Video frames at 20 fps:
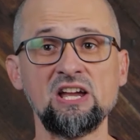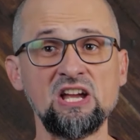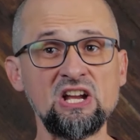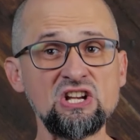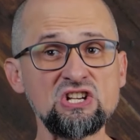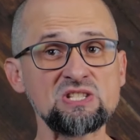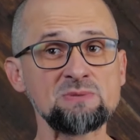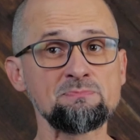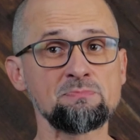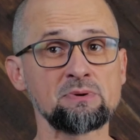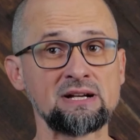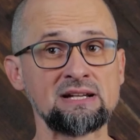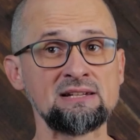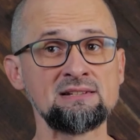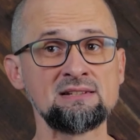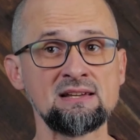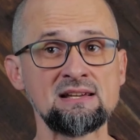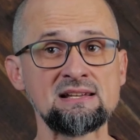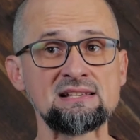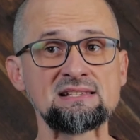Each
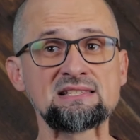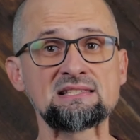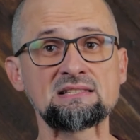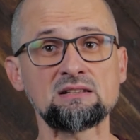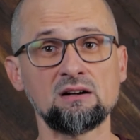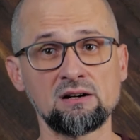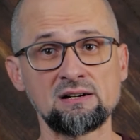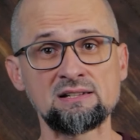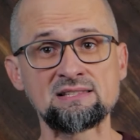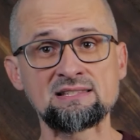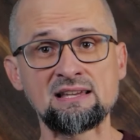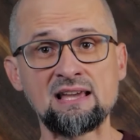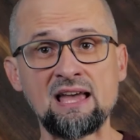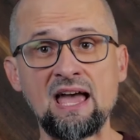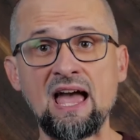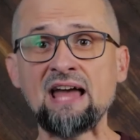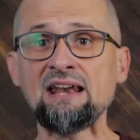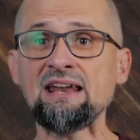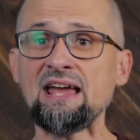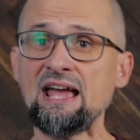sprint starts
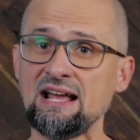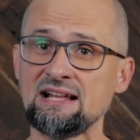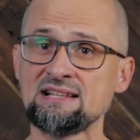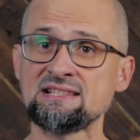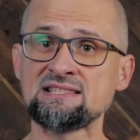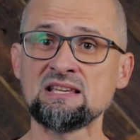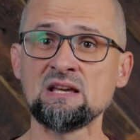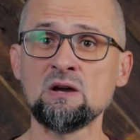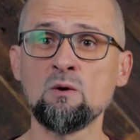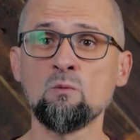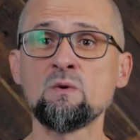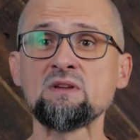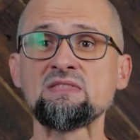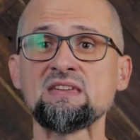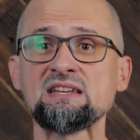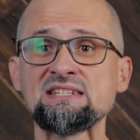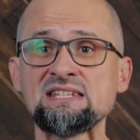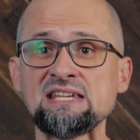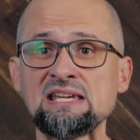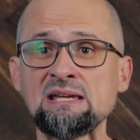and ends with
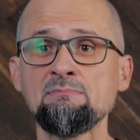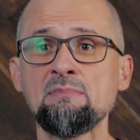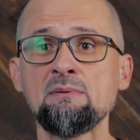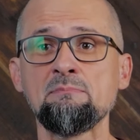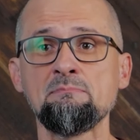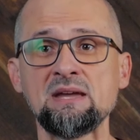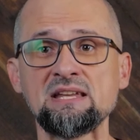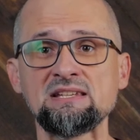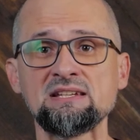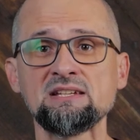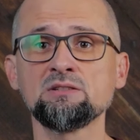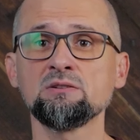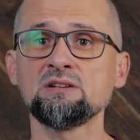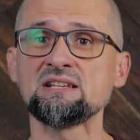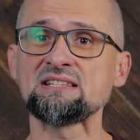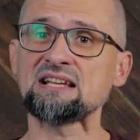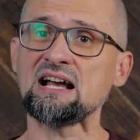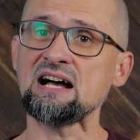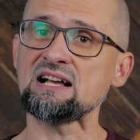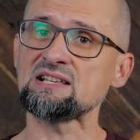the team meeting to
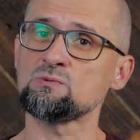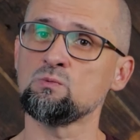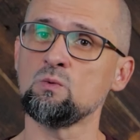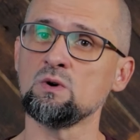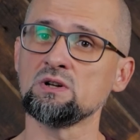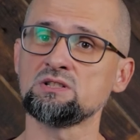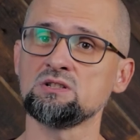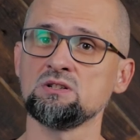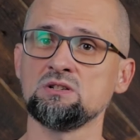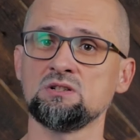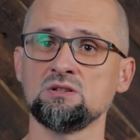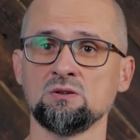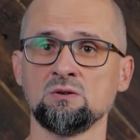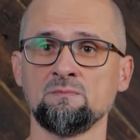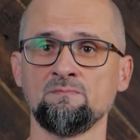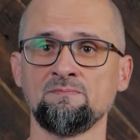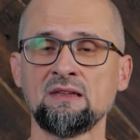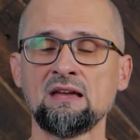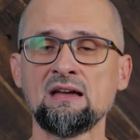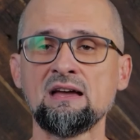discuss what to
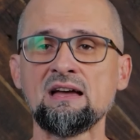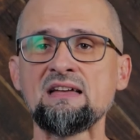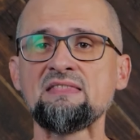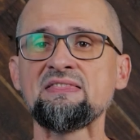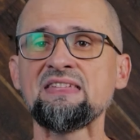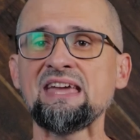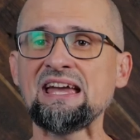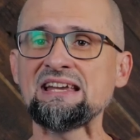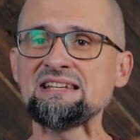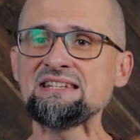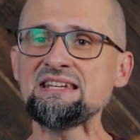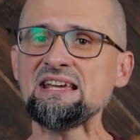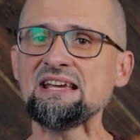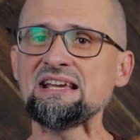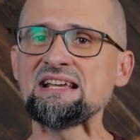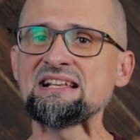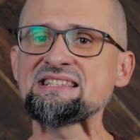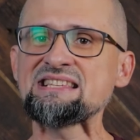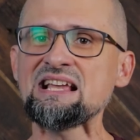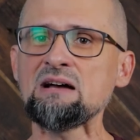do. The idea
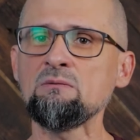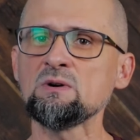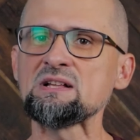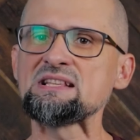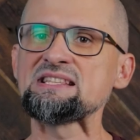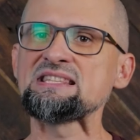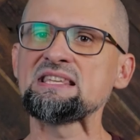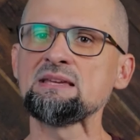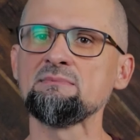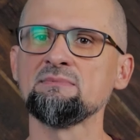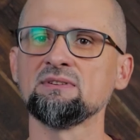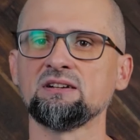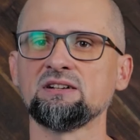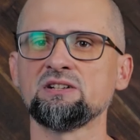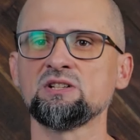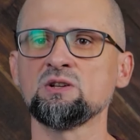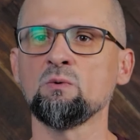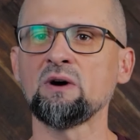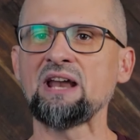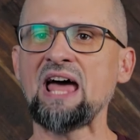is somewhat similar
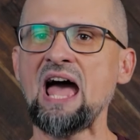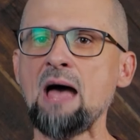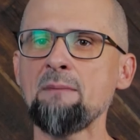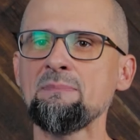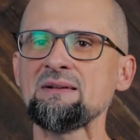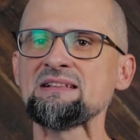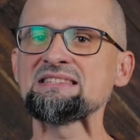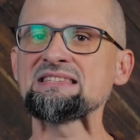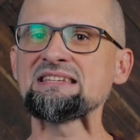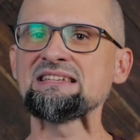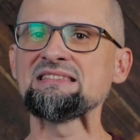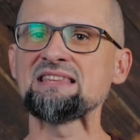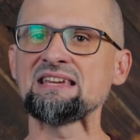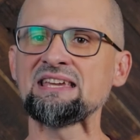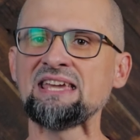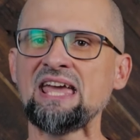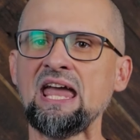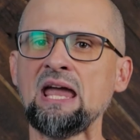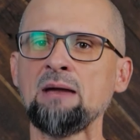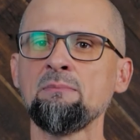to what happens in the
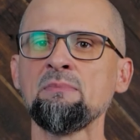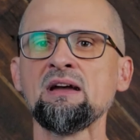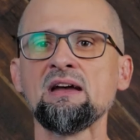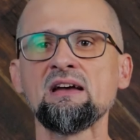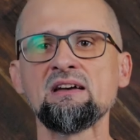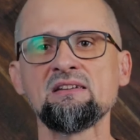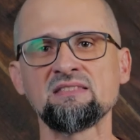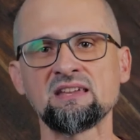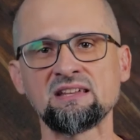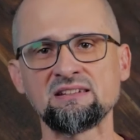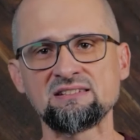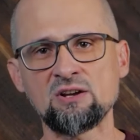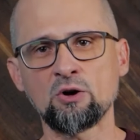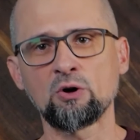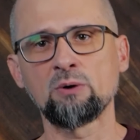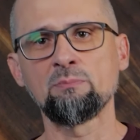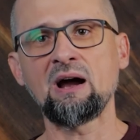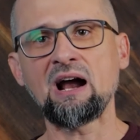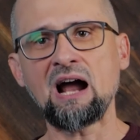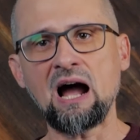game the
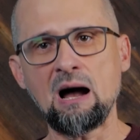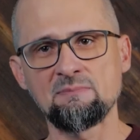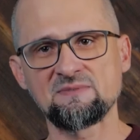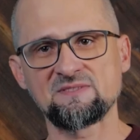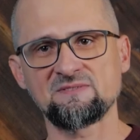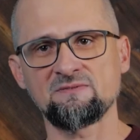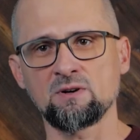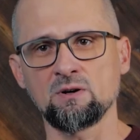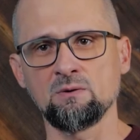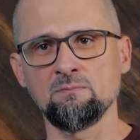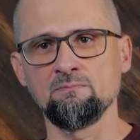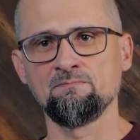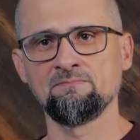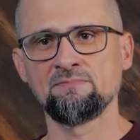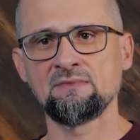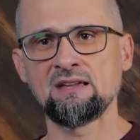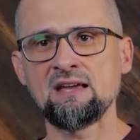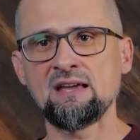term comes from.